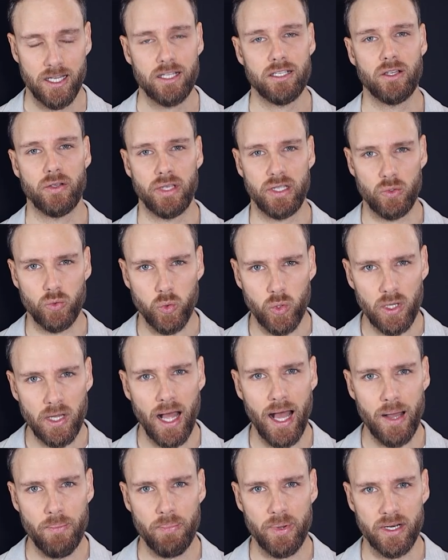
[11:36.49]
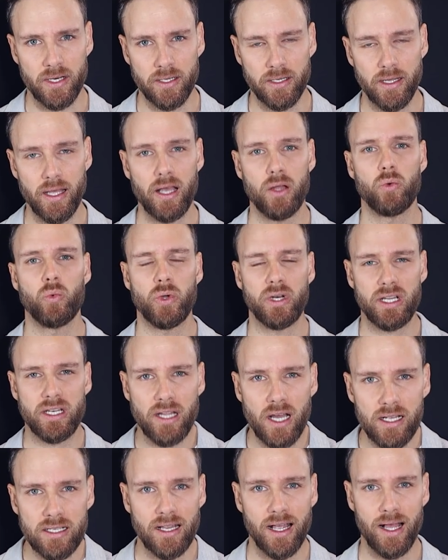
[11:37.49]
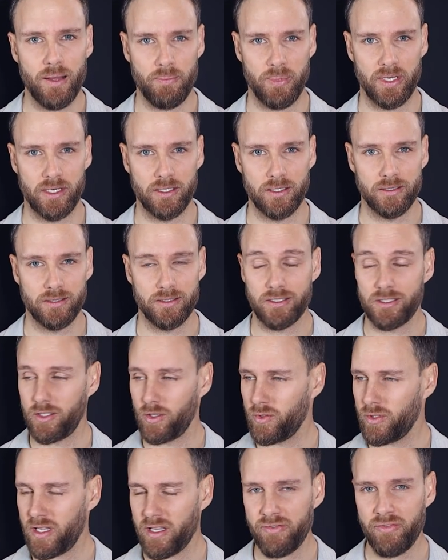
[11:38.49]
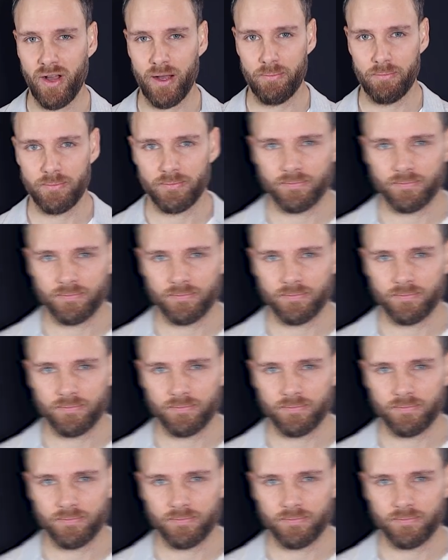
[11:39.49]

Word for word: So it will happen. And when it does happen, don't give up.